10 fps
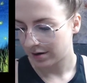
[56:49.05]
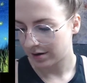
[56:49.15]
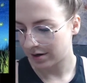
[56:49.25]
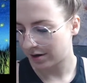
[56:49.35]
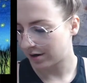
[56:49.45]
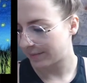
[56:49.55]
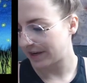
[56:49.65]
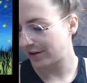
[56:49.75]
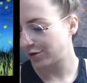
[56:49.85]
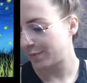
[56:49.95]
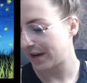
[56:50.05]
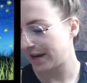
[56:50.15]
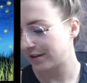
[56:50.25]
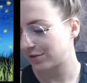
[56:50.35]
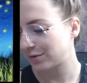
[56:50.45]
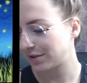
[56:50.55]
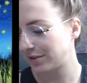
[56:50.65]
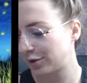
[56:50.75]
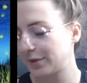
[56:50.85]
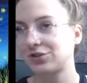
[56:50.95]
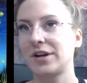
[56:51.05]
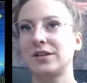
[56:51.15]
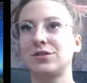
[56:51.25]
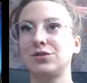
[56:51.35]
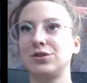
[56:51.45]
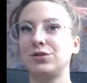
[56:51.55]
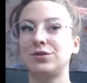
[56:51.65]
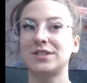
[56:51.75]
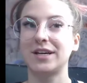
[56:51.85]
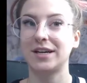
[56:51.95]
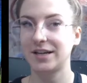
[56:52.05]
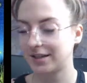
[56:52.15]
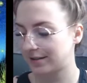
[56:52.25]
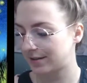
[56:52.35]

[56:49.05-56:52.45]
um, in your paint so it's a little bit translucent.